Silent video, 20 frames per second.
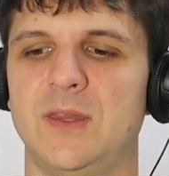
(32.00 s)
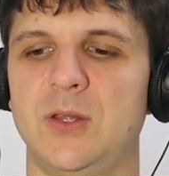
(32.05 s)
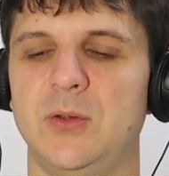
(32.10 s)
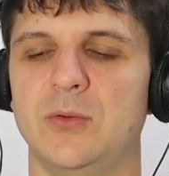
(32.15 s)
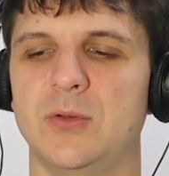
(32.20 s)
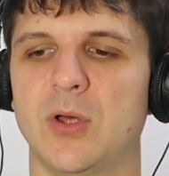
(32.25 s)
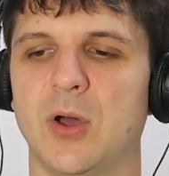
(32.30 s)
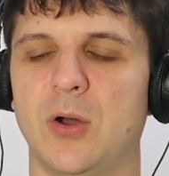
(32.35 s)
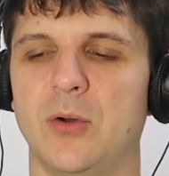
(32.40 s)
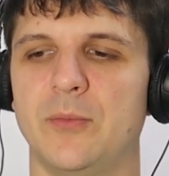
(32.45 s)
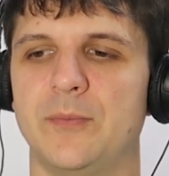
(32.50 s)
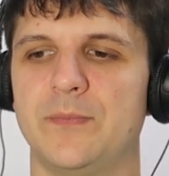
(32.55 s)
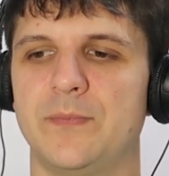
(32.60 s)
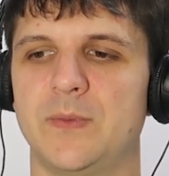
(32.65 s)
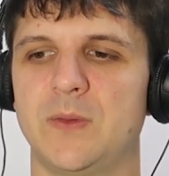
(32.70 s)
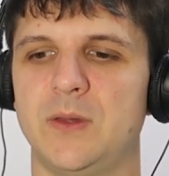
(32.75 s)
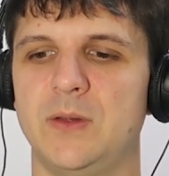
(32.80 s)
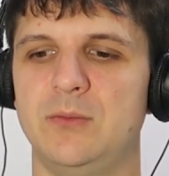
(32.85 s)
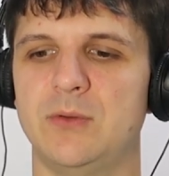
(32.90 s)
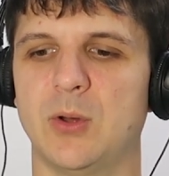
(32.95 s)
You know.
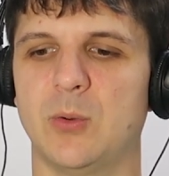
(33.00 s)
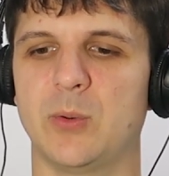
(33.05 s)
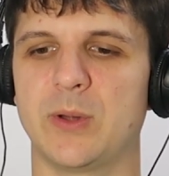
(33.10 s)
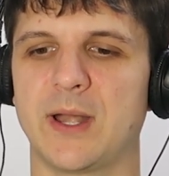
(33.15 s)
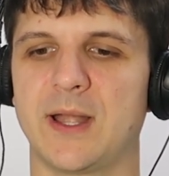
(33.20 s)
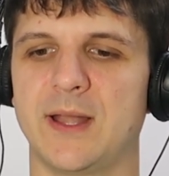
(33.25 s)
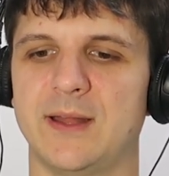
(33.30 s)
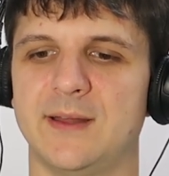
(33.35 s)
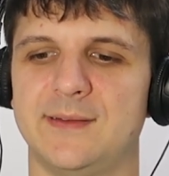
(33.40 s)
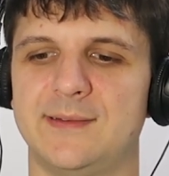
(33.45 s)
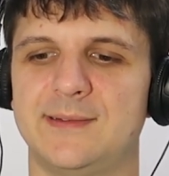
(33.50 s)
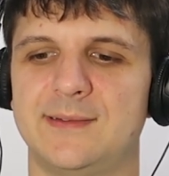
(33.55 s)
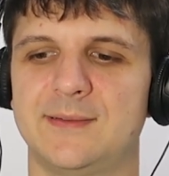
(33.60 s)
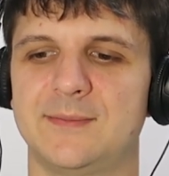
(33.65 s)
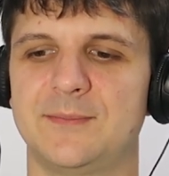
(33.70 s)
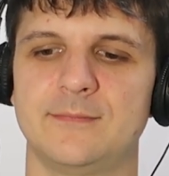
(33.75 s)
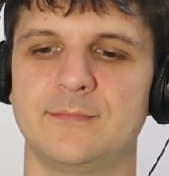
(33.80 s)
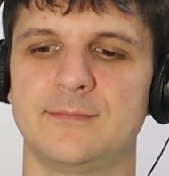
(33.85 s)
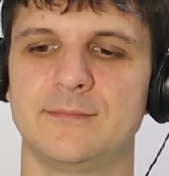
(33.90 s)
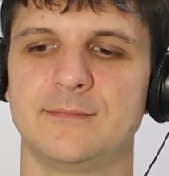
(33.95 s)
You know what it
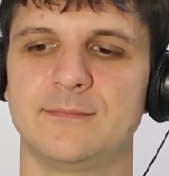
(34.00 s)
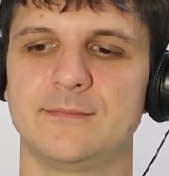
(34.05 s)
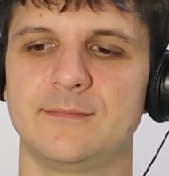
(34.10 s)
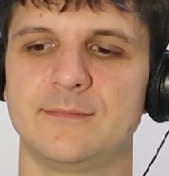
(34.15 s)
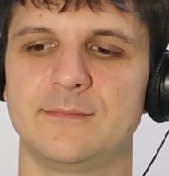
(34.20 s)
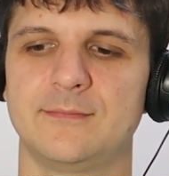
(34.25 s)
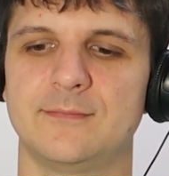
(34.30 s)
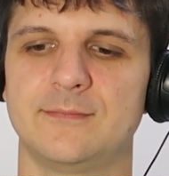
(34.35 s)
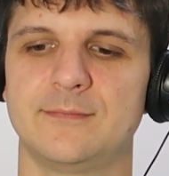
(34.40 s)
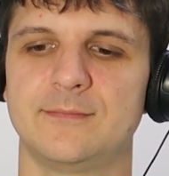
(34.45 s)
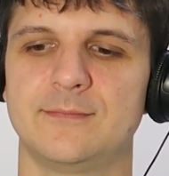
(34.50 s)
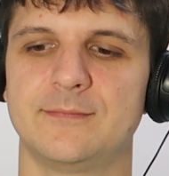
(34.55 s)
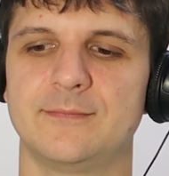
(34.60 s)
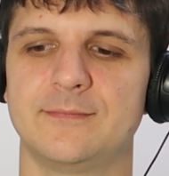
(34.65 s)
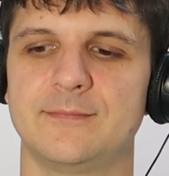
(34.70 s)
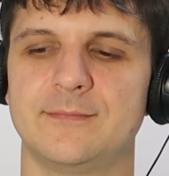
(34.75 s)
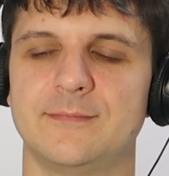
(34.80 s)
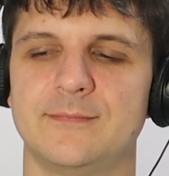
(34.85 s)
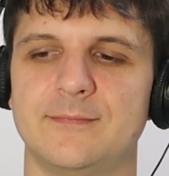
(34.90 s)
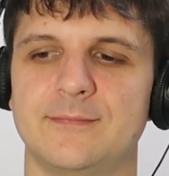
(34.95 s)
is.
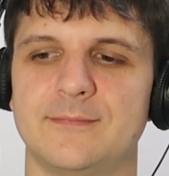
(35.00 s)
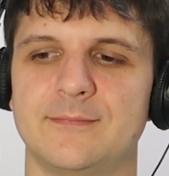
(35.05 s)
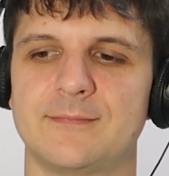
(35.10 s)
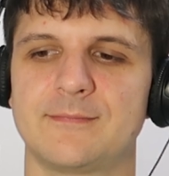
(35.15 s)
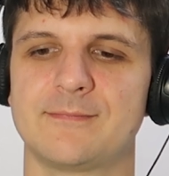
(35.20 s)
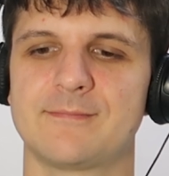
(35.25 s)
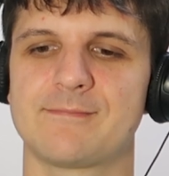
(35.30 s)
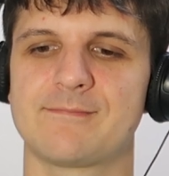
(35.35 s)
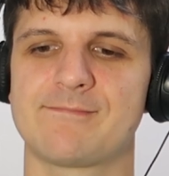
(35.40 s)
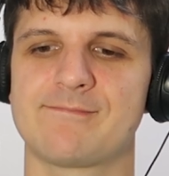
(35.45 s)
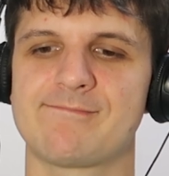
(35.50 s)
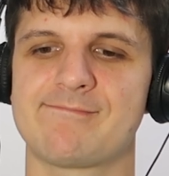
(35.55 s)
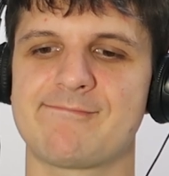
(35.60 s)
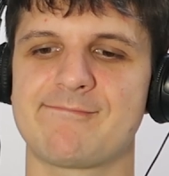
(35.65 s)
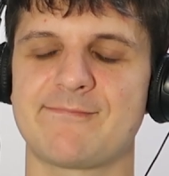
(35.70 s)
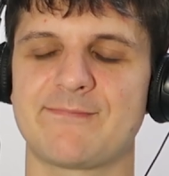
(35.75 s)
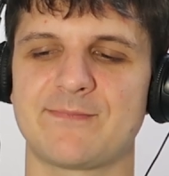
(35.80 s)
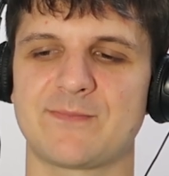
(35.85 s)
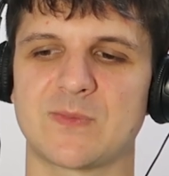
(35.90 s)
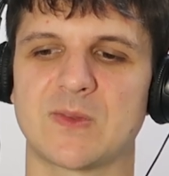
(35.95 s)

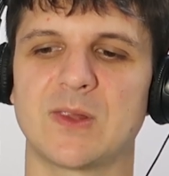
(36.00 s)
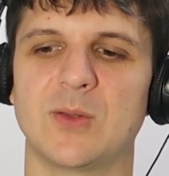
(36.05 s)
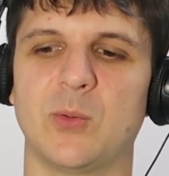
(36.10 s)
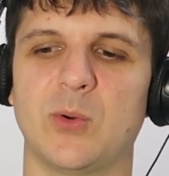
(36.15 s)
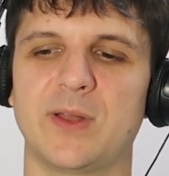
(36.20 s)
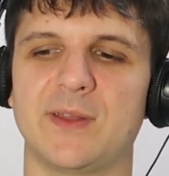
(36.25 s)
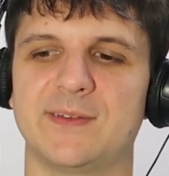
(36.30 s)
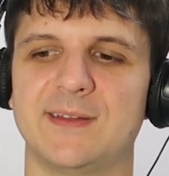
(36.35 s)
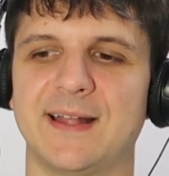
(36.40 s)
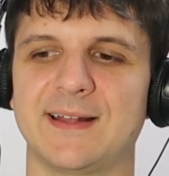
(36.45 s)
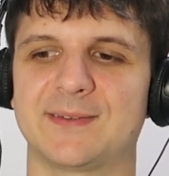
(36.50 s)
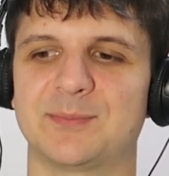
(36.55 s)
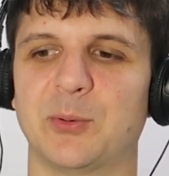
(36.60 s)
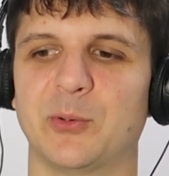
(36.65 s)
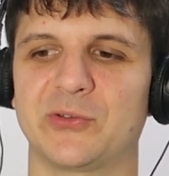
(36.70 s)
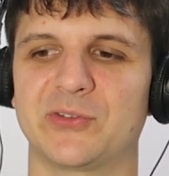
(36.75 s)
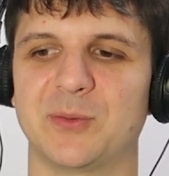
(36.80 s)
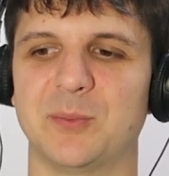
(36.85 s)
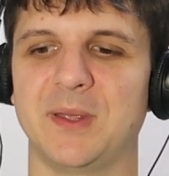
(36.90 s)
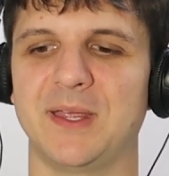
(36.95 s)
What is that
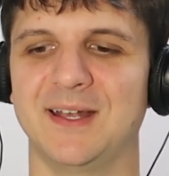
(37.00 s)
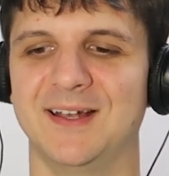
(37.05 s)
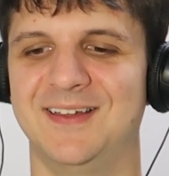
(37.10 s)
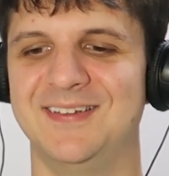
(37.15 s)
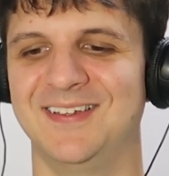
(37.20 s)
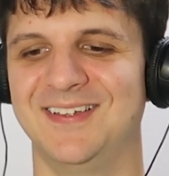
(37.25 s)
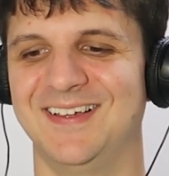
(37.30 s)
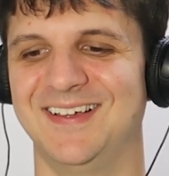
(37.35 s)
supposed to mean?